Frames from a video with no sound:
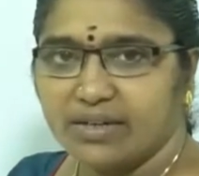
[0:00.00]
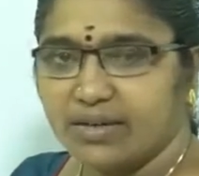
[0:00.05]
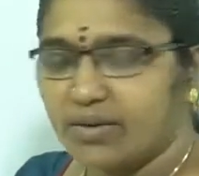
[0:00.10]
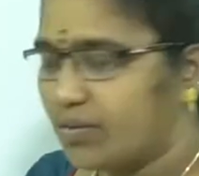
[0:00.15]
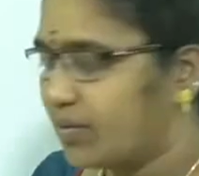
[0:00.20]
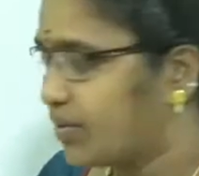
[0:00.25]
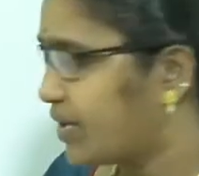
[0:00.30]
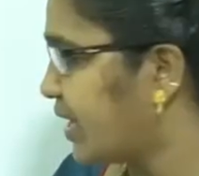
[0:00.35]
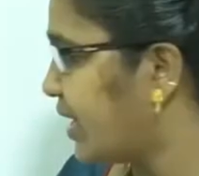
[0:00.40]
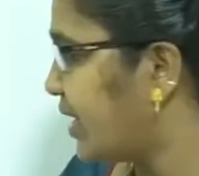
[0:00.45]

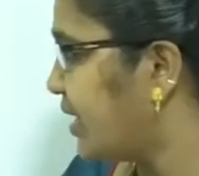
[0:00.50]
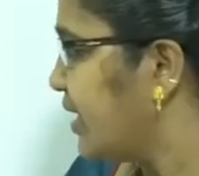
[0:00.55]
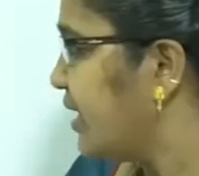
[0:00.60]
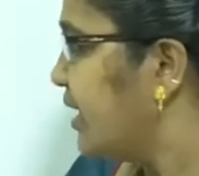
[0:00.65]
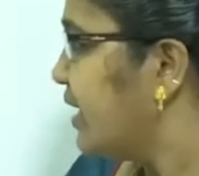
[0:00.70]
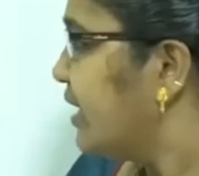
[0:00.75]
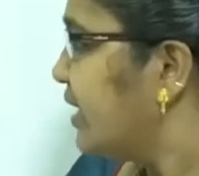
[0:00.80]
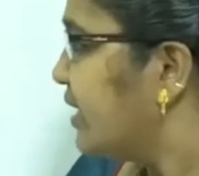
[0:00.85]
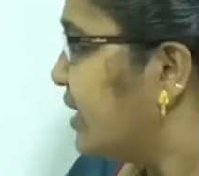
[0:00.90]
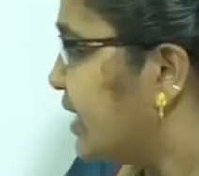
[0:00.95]
Okay.
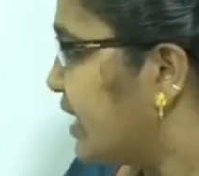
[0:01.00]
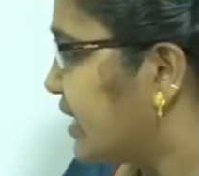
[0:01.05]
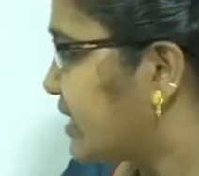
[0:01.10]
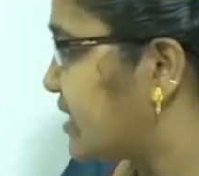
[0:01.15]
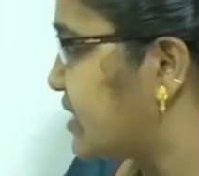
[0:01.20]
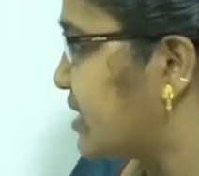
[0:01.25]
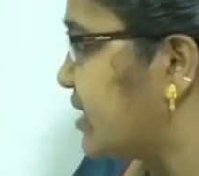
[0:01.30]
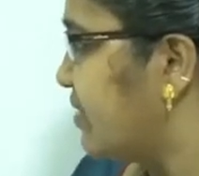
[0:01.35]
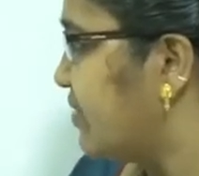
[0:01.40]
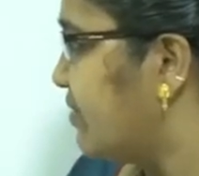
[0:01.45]

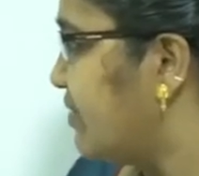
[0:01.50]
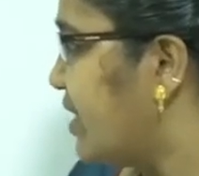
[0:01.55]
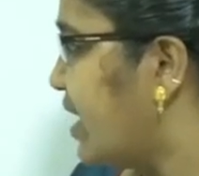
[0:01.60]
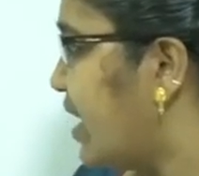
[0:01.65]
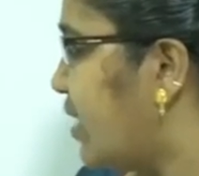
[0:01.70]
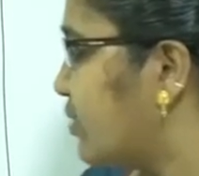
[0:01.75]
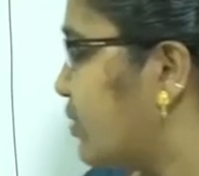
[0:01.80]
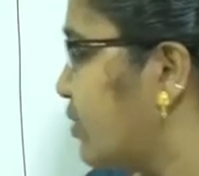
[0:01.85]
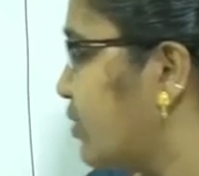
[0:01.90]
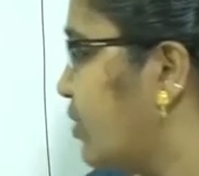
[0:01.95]
Next, we
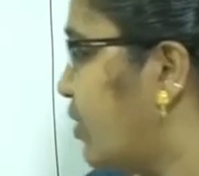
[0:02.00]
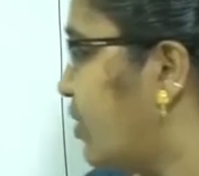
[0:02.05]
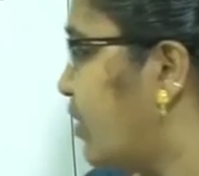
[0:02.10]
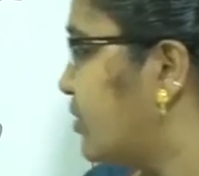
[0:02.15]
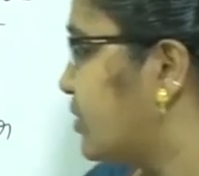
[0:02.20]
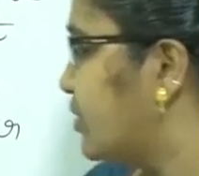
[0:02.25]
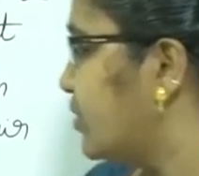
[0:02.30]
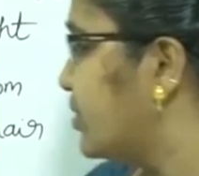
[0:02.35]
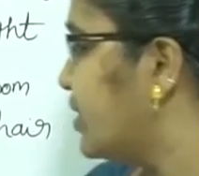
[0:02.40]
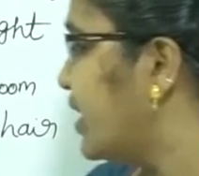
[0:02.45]
have to
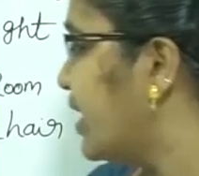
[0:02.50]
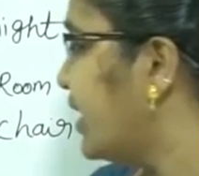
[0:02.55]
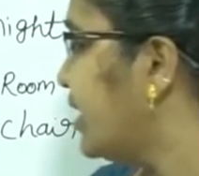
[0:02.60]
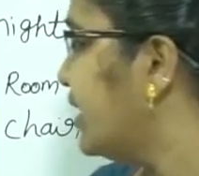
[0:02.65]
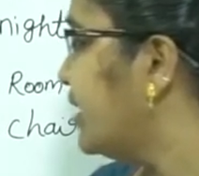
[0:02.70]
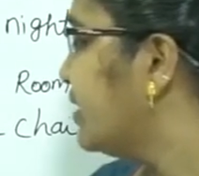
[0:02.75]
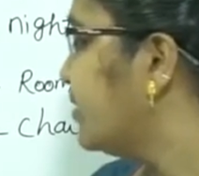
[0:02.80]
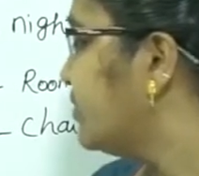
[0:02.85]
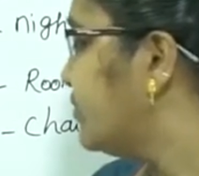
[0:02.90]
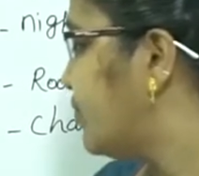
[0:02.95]
go to the
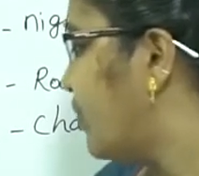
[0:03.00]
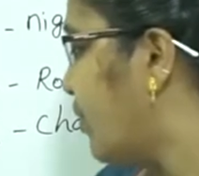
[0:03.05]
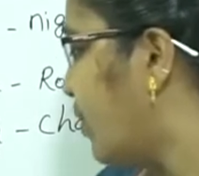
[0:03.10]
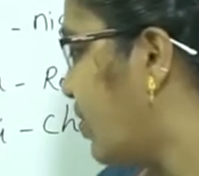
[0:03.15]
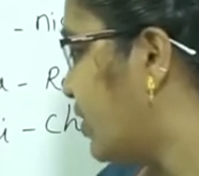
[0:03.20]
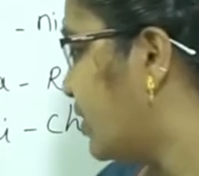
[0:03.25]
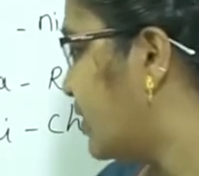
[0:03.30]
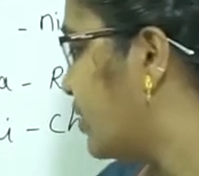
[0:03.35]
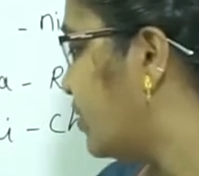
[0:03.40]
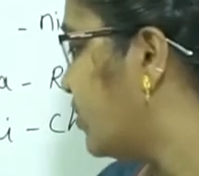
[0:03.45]

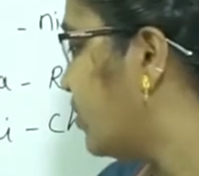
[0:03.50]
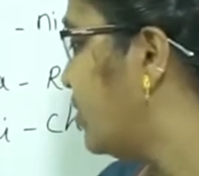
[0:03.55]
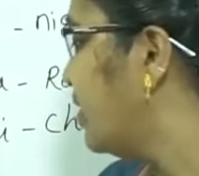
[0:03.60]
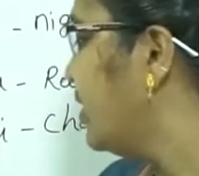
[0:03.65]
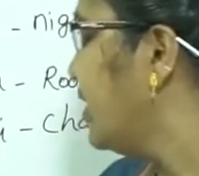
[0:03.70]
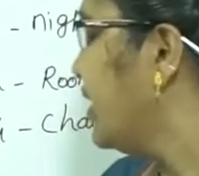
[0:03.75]
fourth rule.